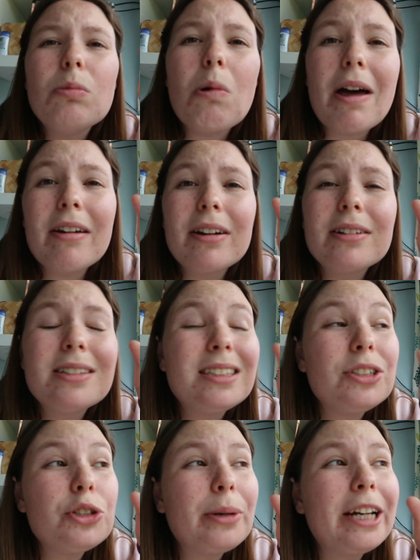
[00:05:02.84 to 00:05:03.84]
weather
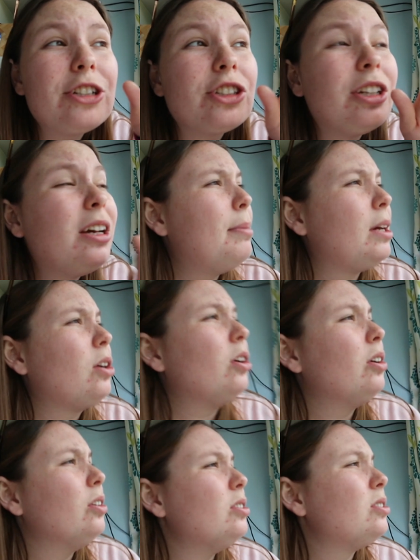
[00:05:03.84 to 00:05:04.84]
situation
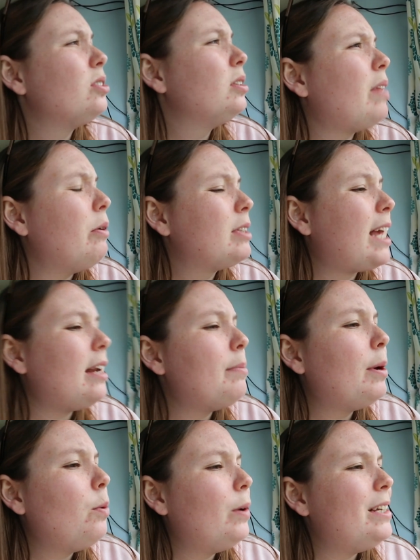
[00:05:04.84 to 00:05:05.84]
because now it's getting
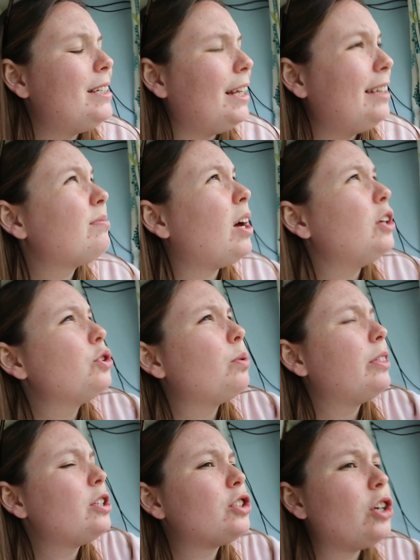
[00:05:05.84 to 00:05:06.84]
a bit windy. I just
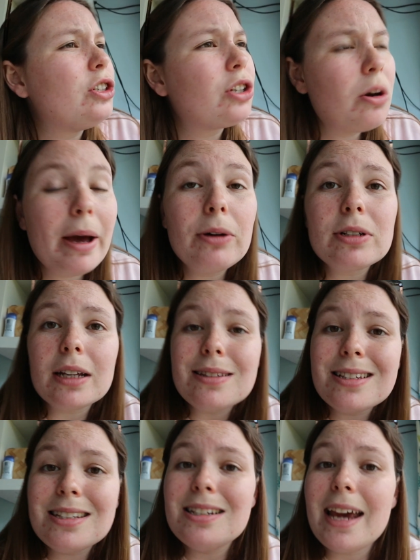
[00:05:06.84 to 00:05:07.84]
want the sun to come out and
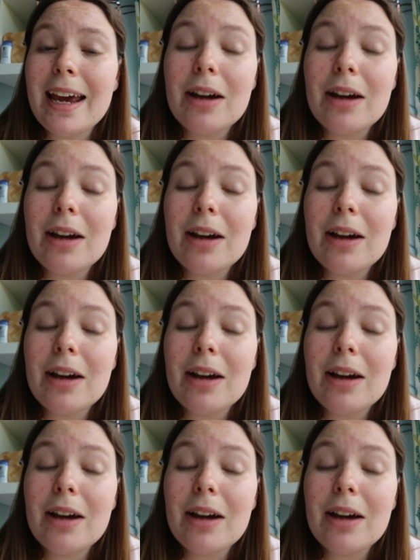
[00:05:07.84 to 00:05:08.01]
stay